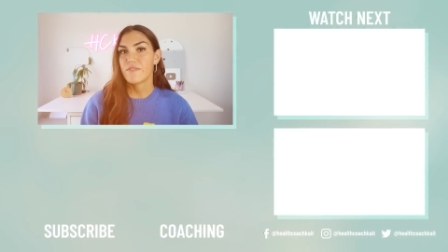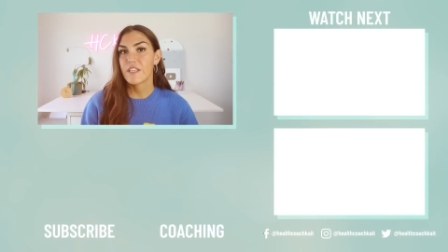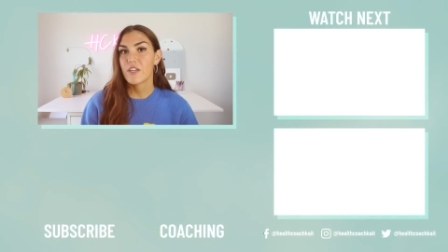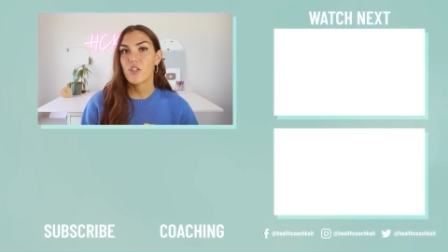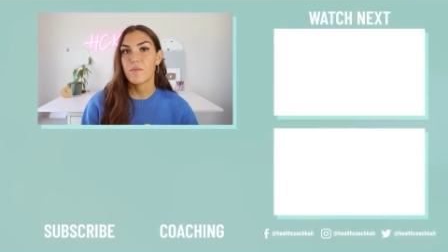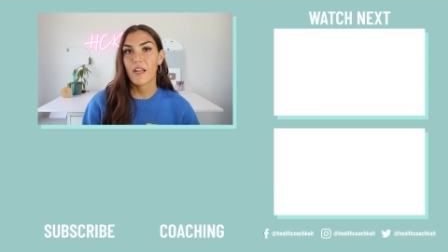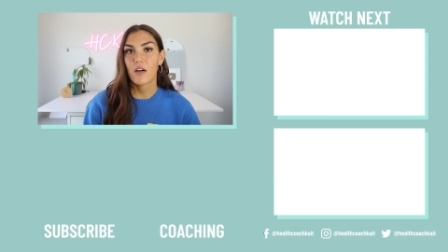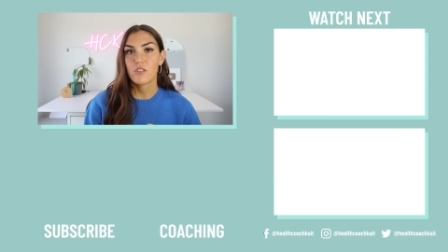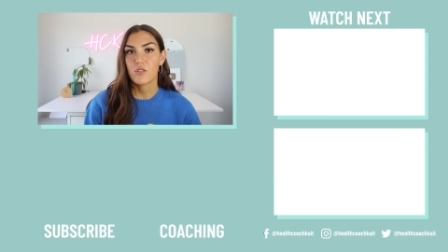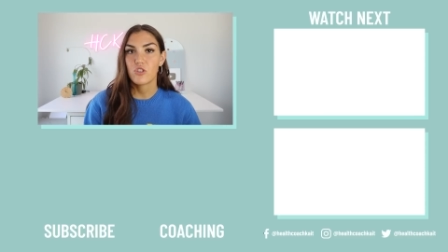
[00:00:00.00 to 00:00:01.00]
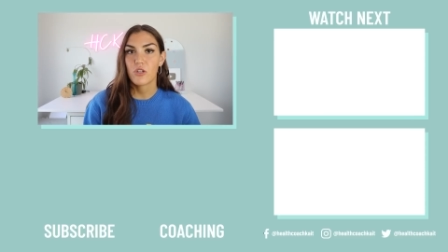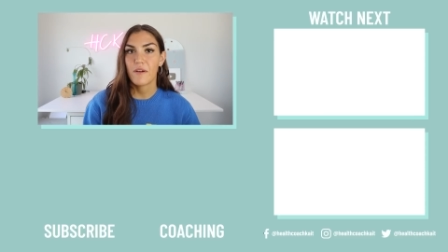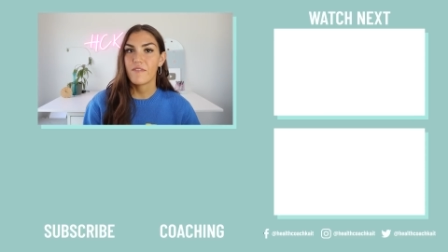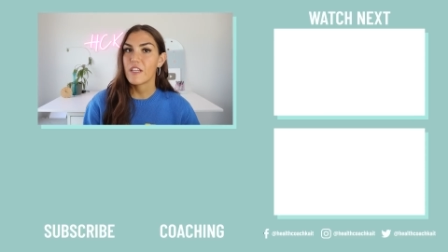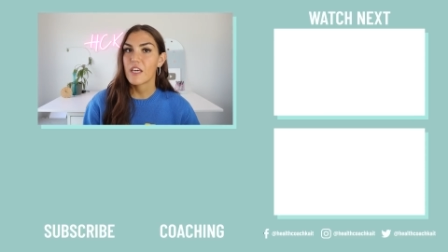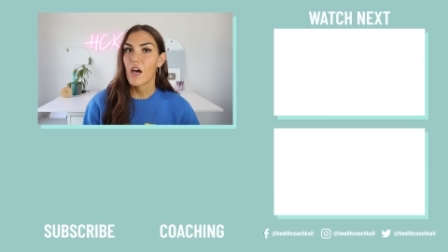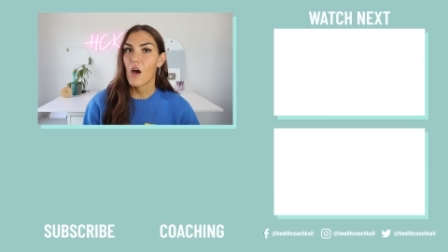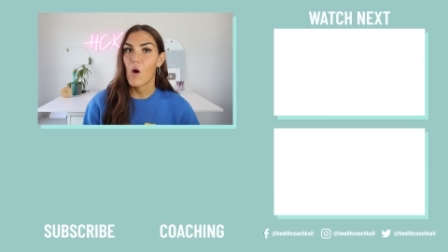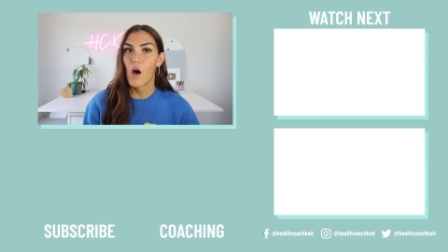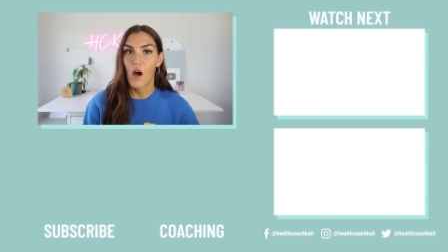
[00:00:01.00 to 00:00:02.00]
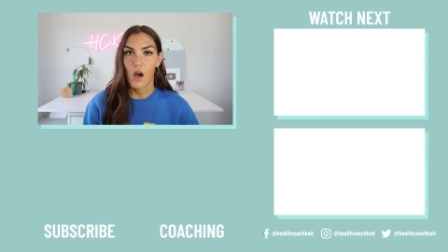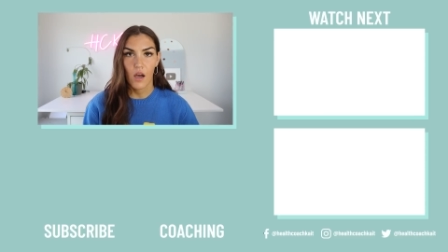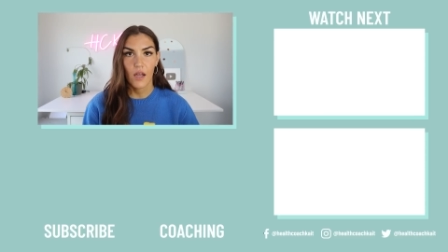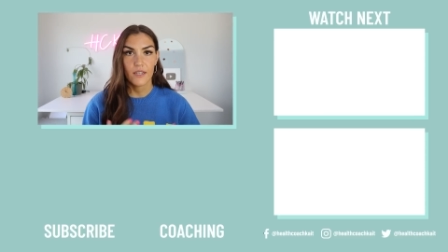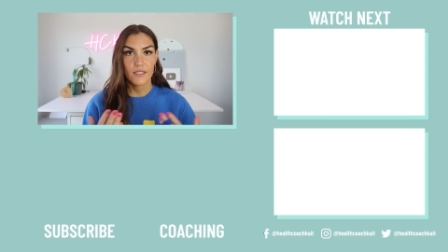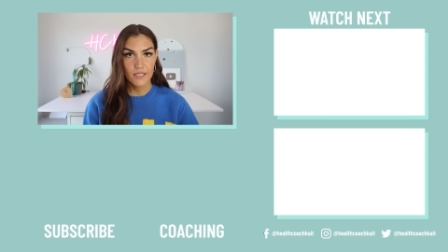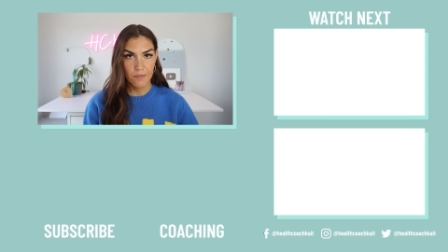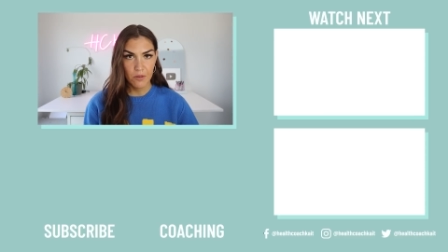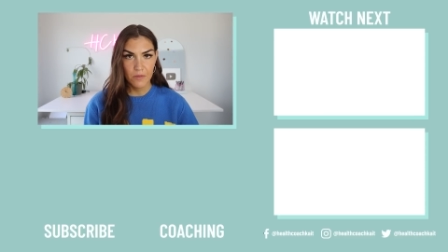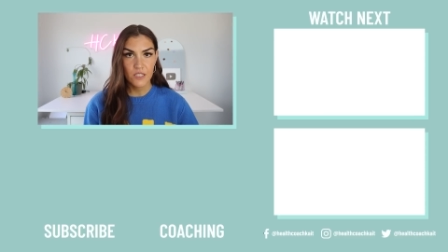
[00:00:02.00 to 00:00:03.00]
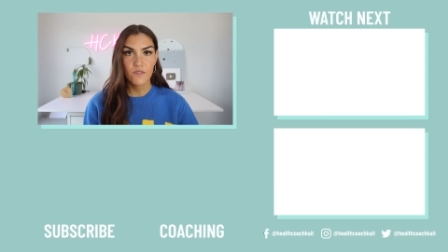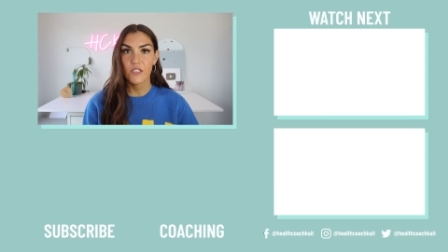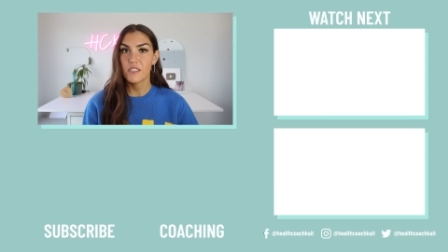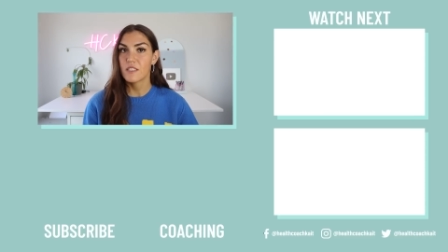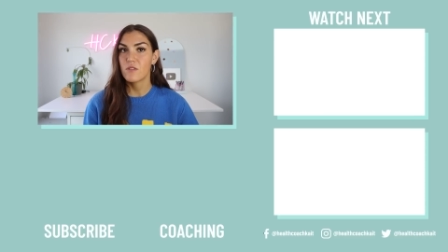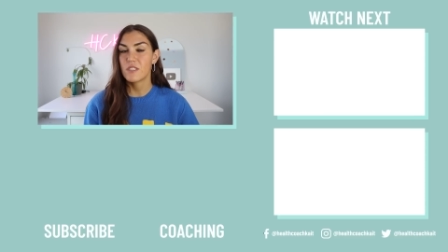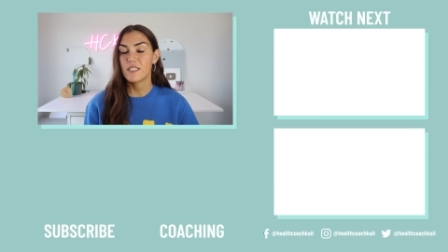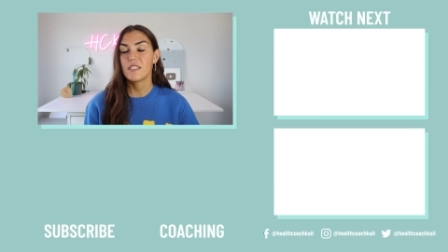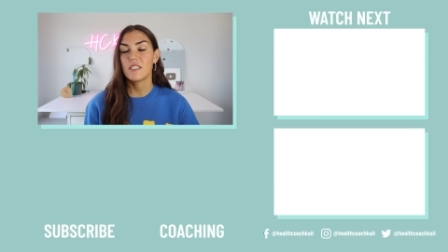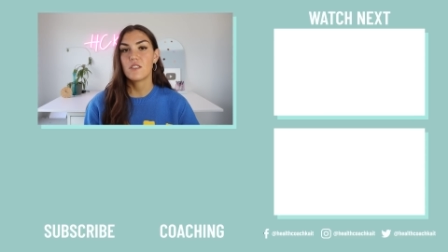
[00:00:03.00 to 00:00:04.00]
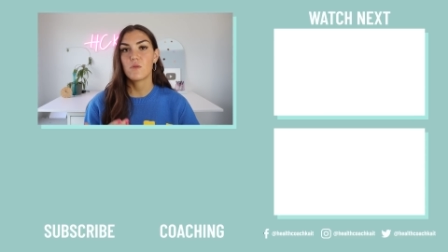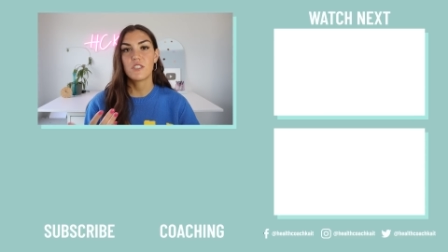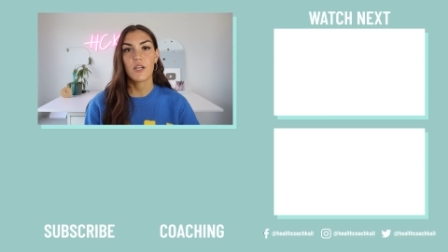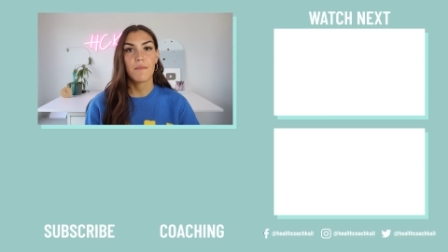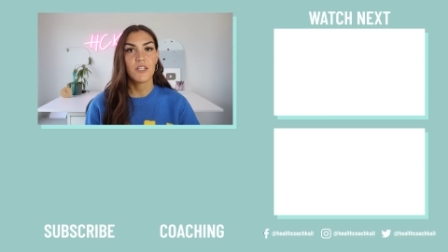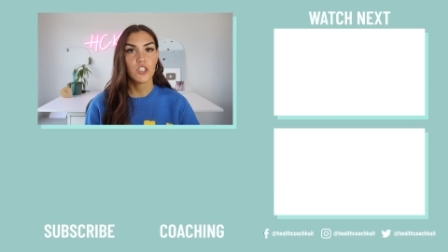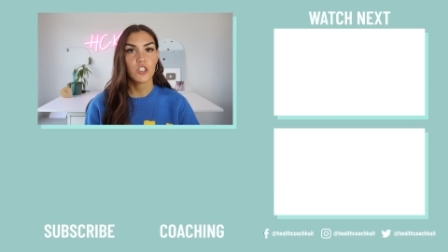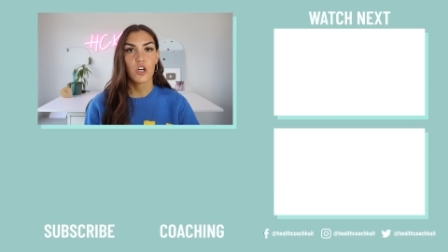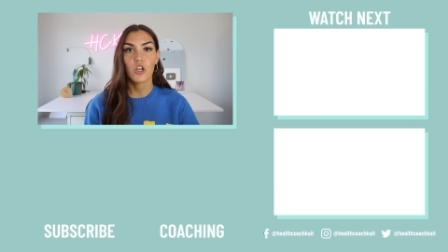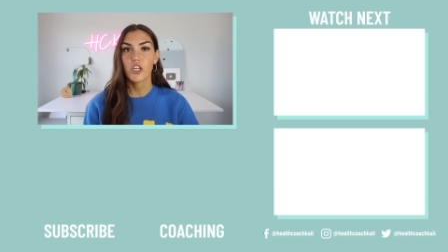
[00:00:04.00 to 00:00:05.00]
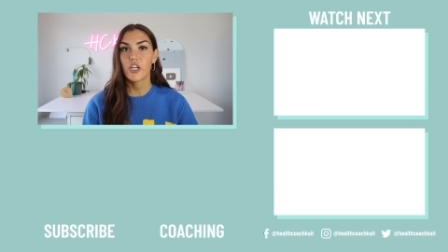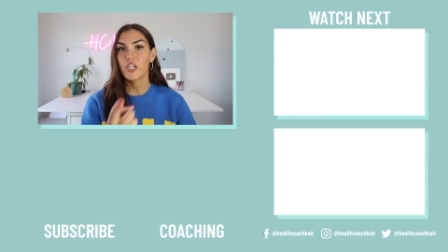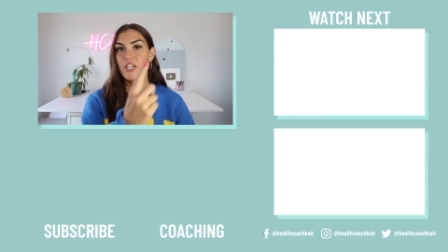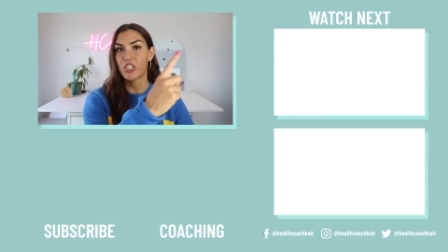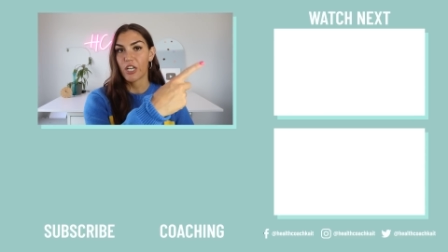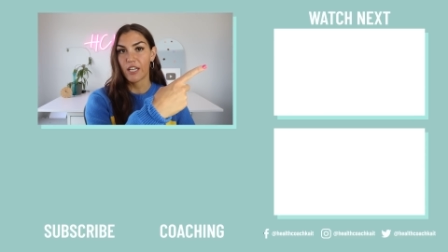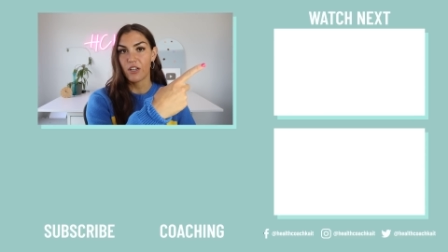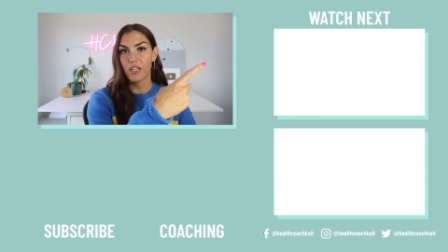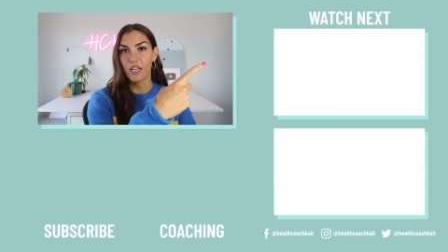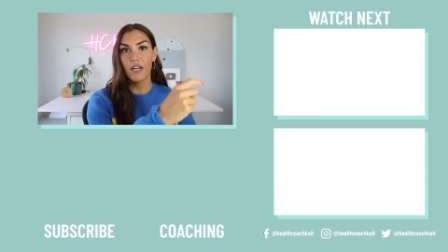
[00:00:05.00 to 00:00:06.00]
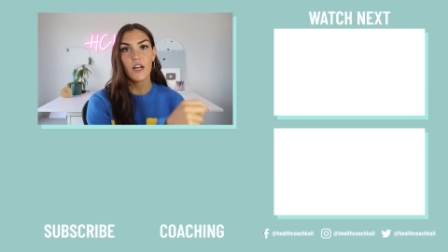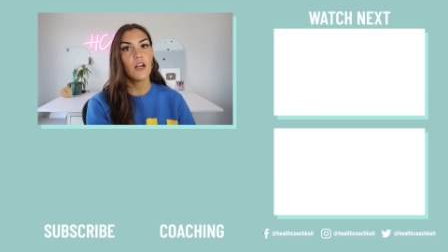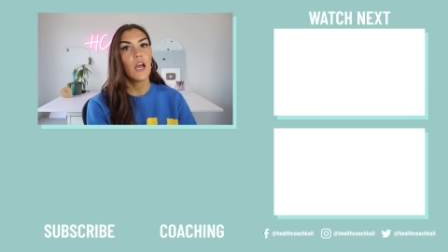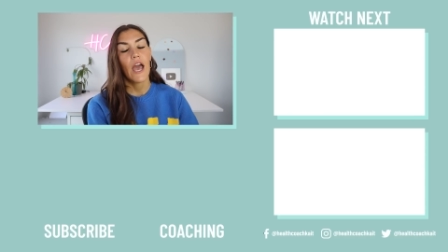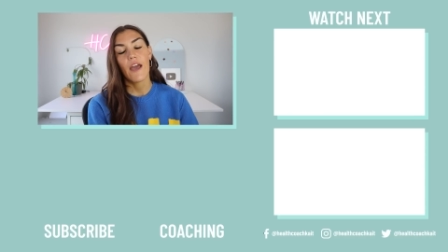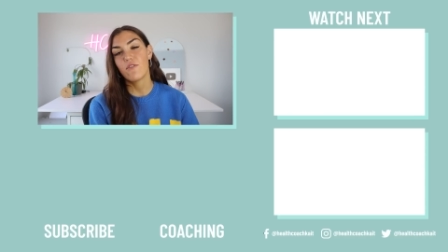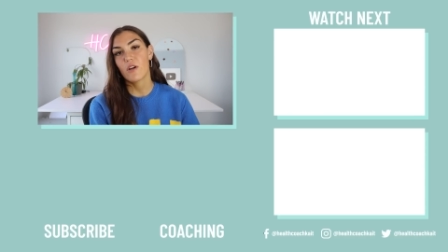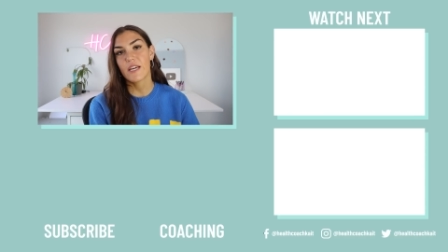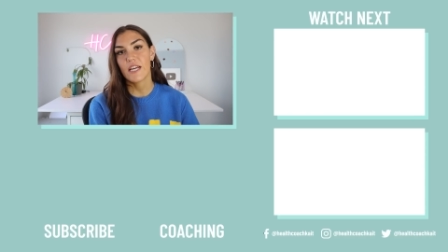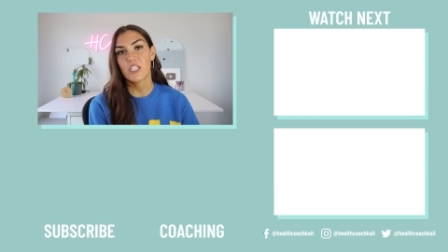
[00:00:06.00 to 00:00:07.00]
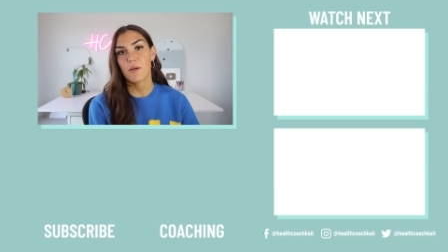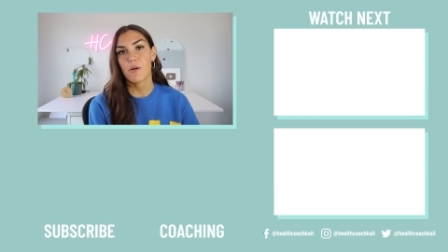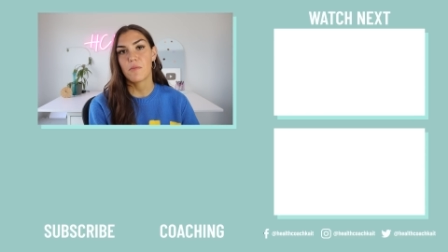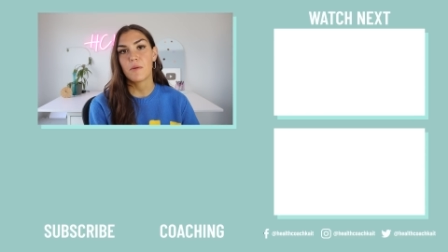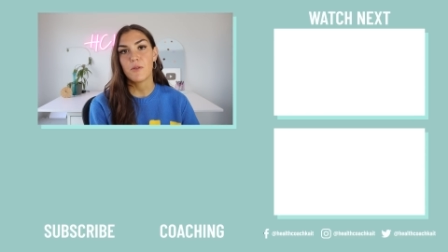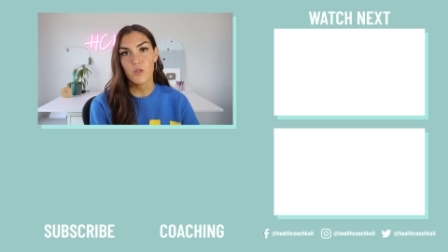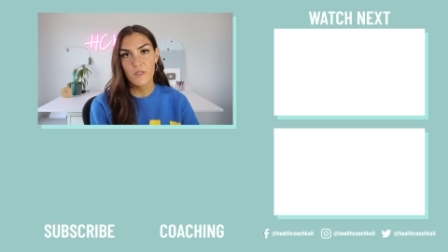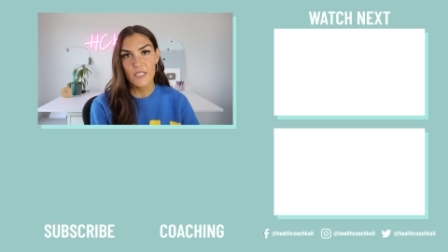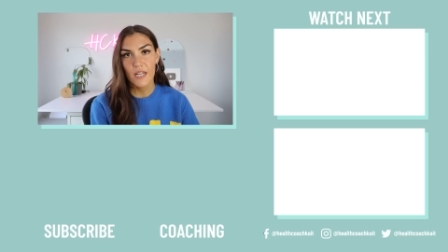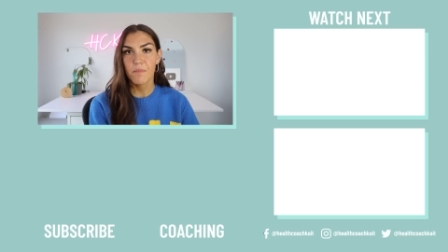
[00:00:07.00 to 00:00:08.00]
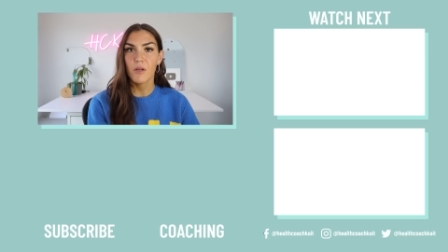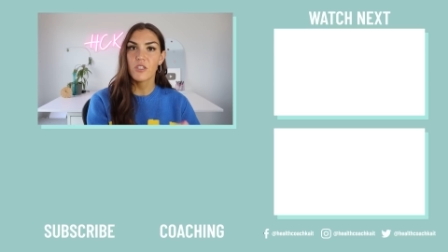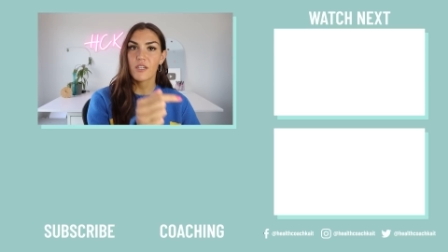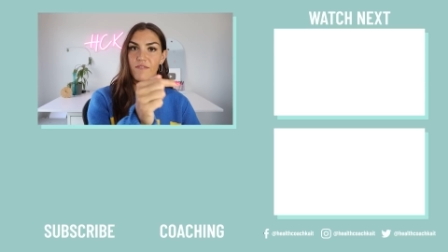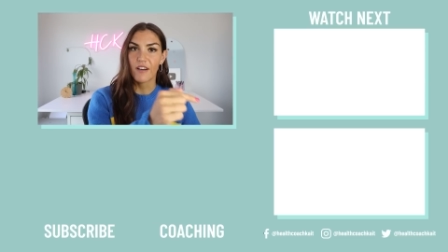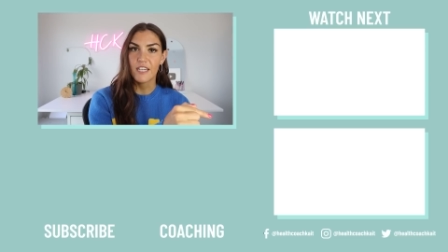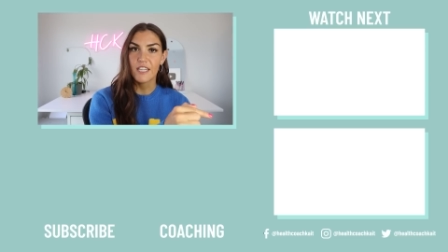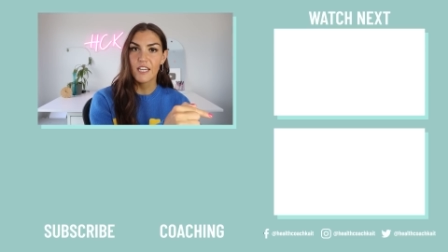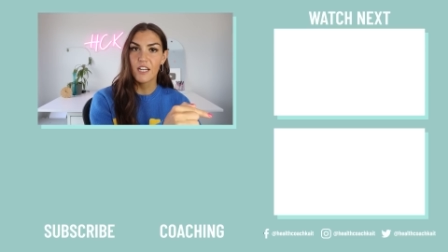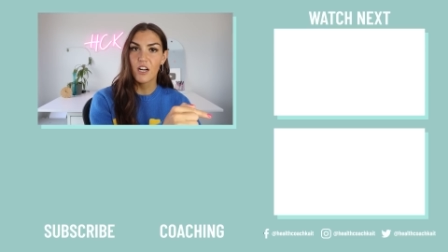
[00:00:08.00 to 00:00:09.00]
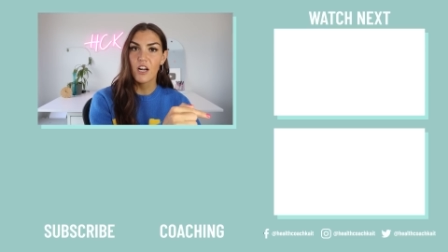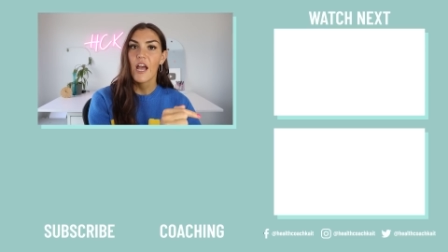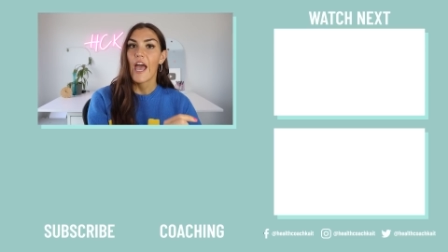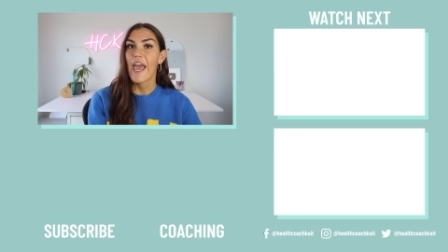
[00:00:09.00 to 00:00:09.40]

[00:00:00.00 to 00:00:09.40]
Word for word: this video, you might also enjoy my video on supplements for insulin resistance, which I mentioned earlier. You can check it out here. If you want to catch up on my most recent upload, you can find it here.